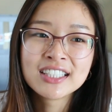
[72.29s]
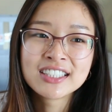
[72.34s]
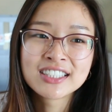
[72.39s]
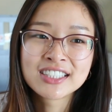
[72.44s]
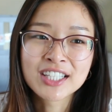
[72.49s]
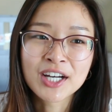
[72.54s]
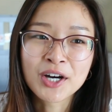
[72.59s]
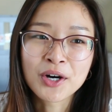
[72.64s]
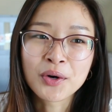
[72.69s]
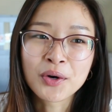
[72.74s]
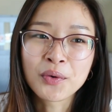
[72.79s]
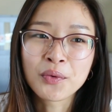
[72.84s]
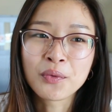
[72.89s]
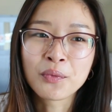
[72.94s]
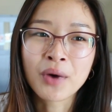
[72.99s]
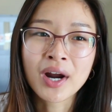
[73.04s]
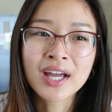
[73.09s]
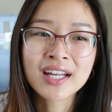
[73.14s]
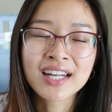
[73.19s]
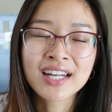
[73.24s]
So
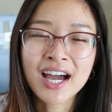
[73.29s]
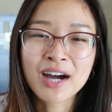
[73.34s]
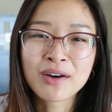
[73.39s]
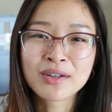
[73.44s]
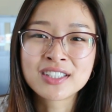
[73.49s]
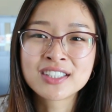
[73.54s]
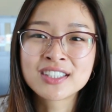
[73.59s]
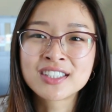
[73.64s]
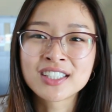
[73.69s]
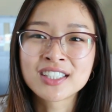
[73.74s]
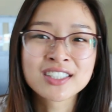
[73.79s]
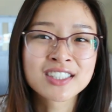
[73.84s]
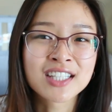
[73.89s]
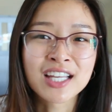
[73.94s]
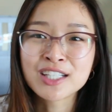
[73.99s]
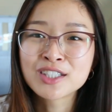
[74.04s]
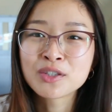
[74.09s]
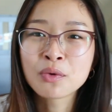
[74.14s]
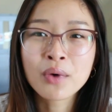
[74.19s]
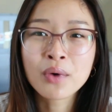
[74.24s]
right now it's just
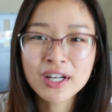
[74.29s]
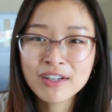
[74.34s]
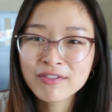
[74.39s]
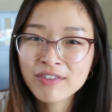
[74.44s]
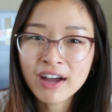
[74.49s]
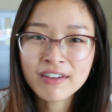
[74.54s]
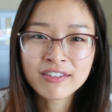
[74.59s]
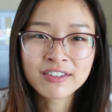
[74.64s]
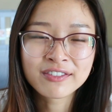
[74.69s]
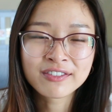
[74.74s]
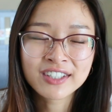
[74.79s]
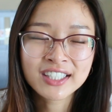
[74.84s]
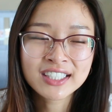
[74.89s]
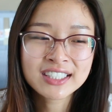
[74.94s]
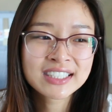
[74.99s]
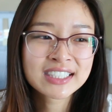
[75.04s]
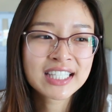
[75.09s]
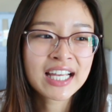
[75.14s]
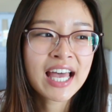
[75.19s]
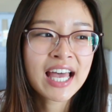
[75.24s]
like 25 of
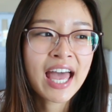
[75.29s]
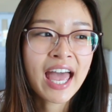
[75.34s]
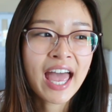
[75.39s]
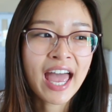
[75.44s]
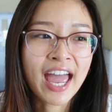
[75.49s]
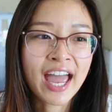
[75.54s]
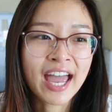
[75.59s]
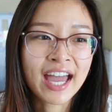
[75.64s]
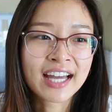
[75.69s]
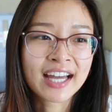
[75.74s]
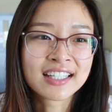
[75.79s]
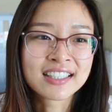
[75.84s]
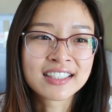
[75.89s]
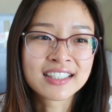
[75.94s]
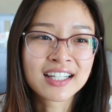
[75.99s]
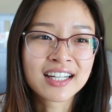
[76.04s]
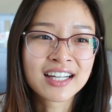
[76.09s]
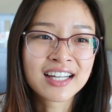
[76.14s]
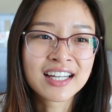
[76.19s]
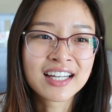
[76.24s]
us,
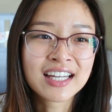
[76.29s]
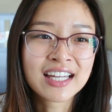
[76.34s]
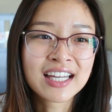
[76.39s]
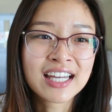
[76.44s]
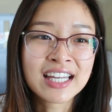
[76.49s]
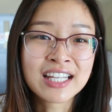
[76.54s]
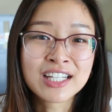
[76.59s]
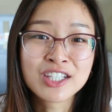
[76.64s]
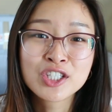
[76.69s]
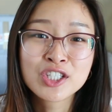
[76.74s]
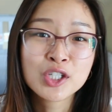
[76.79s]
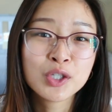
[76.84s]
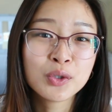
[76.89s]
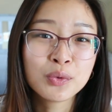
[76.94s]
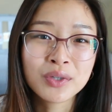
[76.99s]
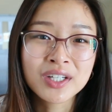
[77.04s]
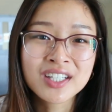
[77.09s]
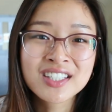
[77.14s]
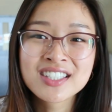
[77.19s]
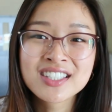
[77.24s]
and in
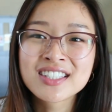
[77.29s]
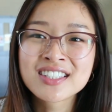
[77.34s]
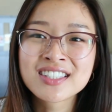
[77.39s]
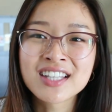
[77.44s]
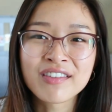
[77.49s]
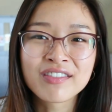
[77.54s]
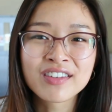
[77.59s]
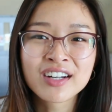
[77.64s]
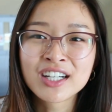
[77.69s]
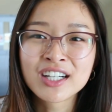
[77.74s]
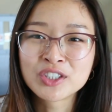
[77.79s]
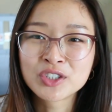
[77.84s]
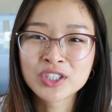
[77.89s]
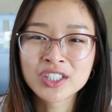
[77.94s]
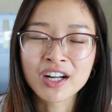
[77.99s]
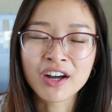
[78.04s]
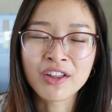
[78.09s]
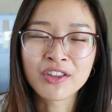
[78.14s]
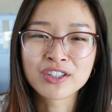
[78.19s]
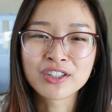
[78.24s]
two weeks,
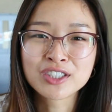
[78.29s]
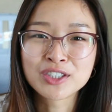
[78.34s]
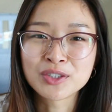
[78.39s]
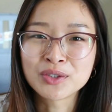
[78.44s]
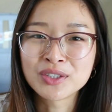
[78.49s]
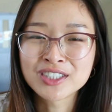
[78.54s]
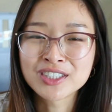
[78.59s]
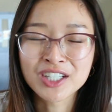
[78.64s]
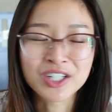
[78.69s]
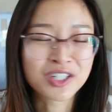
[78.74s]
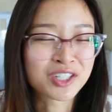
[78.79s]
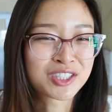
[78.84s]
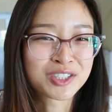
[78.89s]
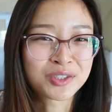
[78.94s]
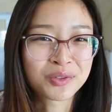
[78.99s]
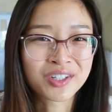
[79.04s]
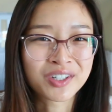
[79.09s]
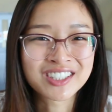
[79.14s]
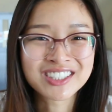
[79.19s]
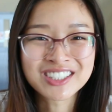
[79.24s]
700 other students are going
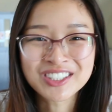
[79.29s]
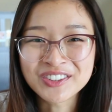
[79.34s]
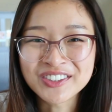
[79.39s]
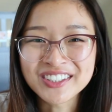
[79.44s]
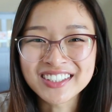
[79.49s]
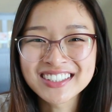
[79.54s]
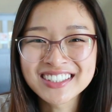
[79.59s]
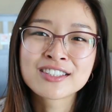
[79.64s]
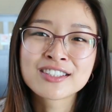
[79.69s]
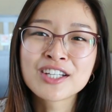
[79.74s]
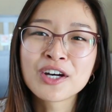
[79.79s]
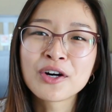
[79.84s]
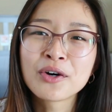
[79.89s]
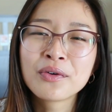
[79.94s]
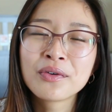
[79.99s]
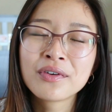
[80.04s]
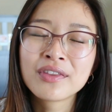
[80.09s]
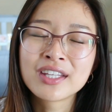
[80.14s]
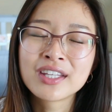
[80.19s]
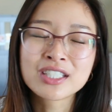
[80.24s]
to join our schools.
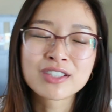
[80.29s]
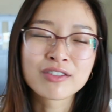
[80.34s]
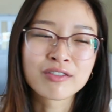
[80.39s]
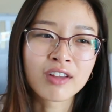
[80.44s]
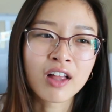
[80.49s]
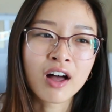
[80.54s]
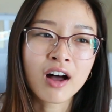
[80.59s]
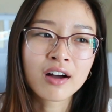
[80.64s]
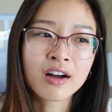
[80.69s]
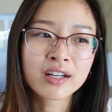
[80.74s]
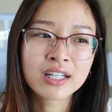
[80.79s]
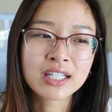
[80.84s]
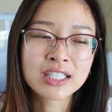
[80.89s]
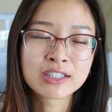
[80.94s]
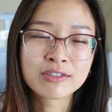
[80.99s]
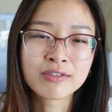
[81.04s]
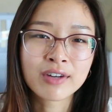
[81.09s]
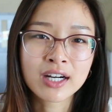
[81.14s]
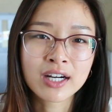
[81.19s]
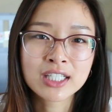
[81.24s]
So this vlog
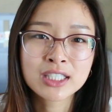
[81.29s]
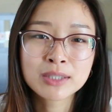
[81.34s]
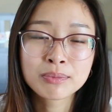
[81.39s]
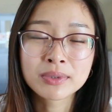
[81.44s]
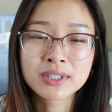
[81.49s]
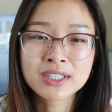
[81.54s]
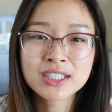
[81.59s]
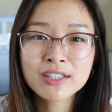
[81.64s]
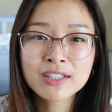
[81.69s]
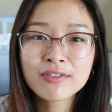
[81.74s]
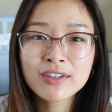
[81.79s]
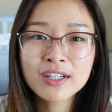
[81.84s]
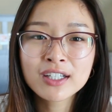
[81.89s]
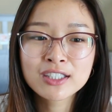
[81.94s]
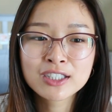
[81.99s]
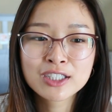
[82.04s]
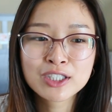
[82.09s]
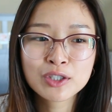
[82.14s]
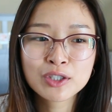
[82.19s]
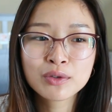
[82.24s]
is very
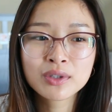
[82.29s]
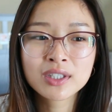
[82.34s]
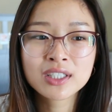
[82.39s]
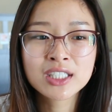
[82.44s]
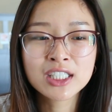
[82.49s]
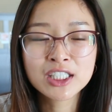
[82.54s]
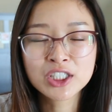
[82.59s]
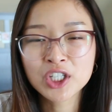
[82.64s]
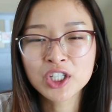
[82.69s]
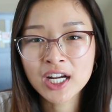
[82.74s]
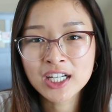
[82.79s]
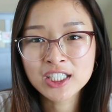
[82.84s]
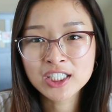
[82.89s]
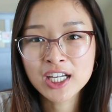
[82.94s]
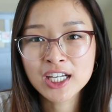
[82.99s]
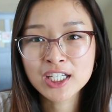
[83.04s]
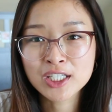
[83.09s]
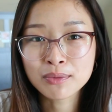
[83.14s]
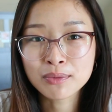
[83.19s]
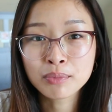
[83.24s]
specific to the teacher
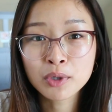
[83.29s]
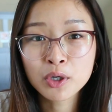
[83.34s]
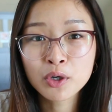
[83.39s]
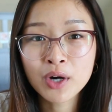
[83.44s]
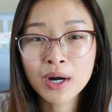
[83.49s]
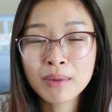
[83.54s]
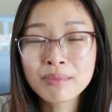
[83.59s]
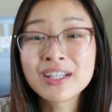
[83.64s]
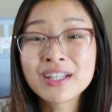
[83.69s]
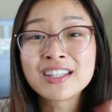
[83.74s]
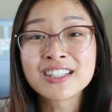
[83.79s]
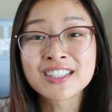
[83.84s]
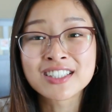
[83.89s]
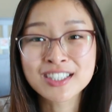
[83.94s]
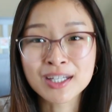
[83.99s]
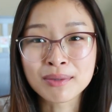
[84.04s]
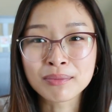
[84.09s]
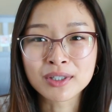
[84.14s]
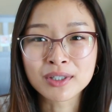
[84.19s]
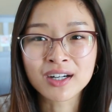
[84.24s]
education program in the
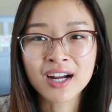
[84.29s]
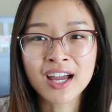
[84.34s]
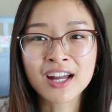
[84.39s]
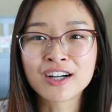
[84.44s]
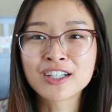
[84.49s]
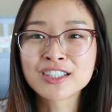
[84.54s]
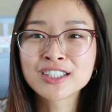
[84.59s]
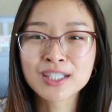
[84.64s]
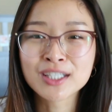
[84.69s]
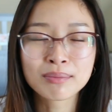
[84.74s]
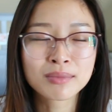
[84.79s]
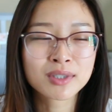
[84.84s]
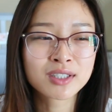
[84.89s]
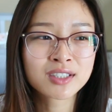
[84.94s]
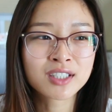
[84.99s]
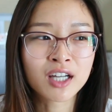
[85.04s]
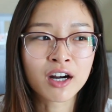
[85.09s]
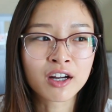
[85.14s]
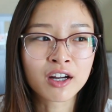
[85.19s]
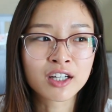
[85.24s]
summer, and our
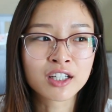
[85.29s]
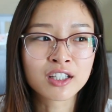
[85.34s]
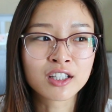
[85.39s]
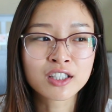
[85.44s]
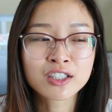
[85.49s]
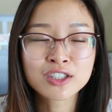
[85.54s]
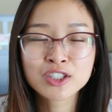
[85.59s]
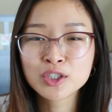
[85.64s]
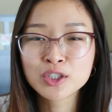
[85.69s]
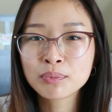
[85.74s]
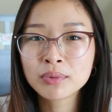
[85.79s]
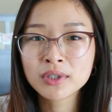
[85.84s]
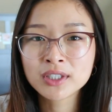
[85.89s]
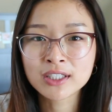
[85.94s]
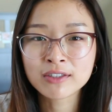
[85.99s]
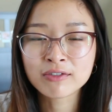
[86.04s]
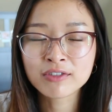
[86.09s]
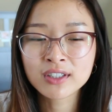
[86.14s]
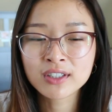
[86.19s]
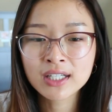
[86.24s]
summers are going to look super
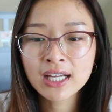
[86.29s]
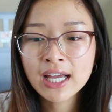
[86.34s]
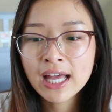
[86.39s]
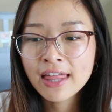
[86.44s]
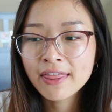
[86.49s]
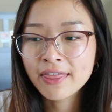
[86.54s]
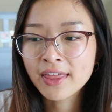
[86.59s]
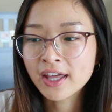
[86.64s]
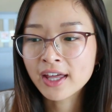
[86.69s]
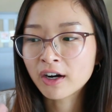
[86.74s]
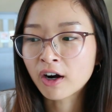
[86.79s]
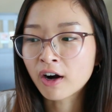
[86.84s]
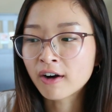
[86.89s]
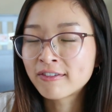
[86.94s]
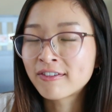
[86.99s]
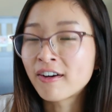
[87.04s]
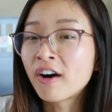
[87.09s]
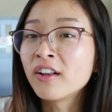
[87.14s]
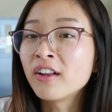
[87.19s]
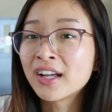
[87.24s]
different than
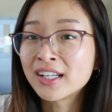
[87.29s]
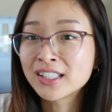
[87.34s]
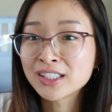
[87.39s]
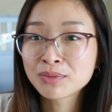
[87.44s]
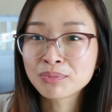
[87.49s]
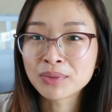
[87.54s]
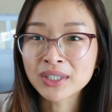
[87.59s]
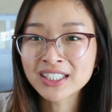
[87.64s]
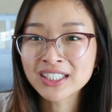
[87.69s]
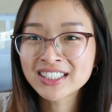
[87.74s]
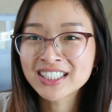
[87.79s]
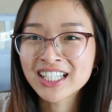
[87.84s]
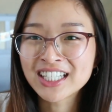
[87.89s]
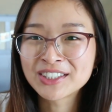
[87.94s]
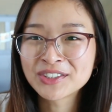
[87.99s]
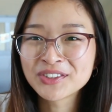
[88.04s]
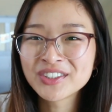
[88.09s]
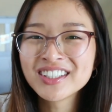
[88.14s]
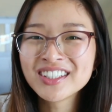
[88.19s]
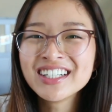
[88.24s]
our fall and spring
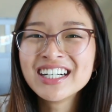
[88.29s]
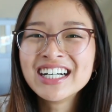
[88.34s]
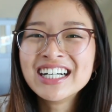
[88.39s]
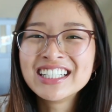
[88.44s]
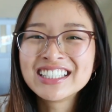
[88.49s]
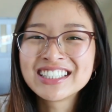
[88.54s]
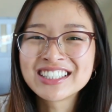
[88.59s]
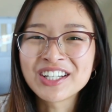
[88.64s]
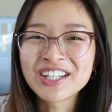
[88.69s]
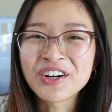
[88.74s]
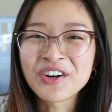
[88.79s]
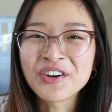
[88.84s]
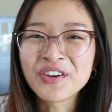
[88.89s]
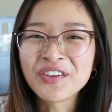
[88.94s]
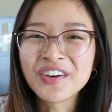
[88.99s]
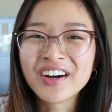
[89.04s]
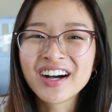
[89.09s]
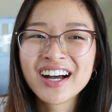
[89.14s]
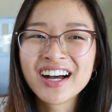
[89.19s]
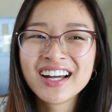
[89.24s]
schedule.
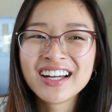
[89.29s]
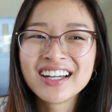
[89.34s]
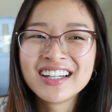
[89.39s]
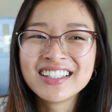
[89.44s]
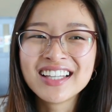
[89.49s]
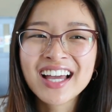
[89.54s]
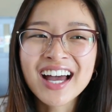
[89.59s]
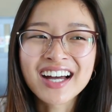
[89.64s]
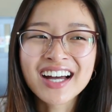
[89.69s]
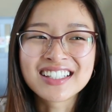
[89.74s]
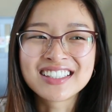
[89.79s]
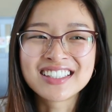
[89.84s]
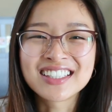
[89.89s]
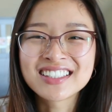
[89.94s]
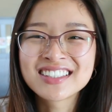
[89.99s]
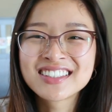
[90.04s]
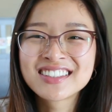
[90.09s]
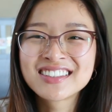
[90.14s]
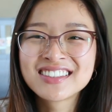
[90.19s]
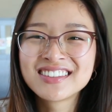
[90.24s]
So yeah,
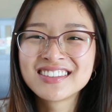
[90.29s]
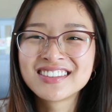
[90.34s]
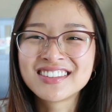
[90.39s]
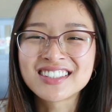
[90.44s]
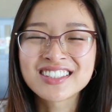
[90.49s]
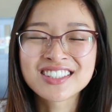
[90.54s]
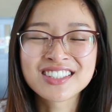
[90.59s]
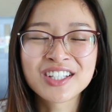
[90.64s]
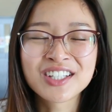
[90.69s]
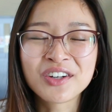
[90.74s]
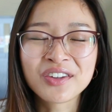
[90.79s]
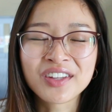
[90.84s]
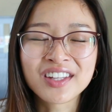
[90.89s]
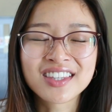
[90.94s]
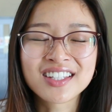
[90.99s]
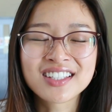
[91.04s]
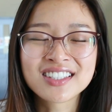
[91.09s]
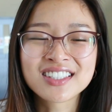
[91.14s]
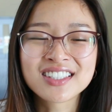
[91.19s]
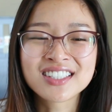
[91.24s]
just just know
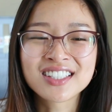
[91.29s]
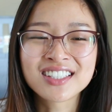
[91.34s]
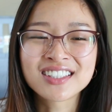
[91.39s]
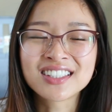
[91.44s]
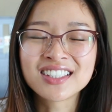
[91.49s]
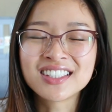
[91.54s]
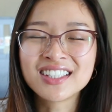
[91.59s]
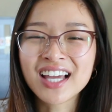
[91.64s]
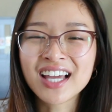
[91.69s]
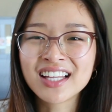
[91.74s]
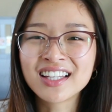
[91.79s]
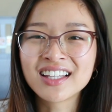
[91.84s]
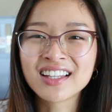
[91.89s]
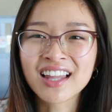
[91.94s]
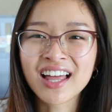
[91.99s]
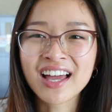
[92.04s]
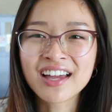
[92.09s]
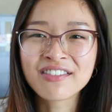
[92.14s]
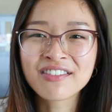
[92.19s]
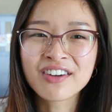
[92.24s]
that this is just a day in
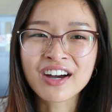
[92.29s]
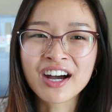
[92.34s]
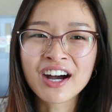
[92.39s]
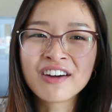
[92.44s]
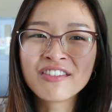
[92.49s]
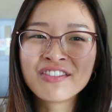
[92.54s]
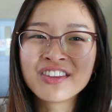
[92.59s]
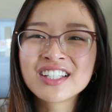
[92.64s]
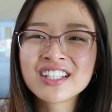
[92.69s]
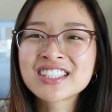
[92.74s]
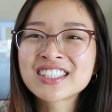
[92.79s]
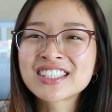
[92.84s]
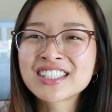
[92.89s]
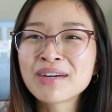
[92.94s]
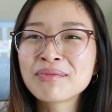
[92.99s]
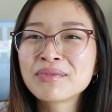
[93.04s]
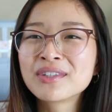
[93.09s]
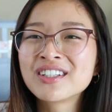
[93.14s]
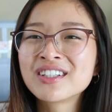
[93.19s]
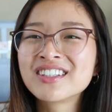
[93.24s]
the life of the
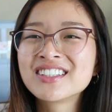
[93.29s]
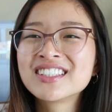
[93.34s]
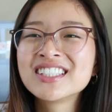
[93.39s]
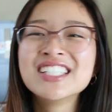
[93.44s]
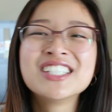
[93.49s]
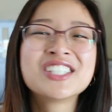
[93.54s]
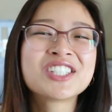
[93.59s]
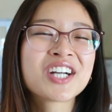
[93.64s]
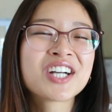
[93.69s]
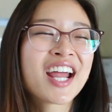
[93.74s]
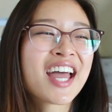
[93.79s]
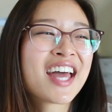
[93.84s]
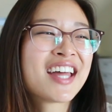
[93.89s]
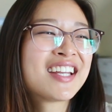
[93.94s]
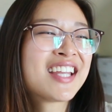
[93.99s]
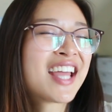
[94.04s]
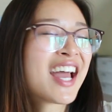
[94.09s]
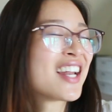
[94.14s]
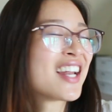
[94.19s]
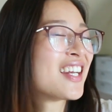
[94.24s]
summer teacher
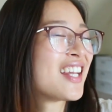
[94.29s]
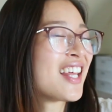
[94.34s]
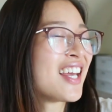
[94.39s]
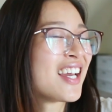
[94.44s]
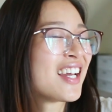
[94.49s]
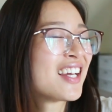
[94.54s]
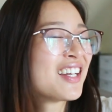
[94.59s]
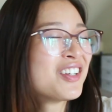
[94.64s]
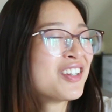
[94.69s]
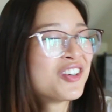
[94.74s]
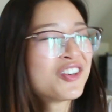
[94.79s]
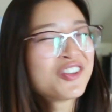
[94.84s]
ed candidate.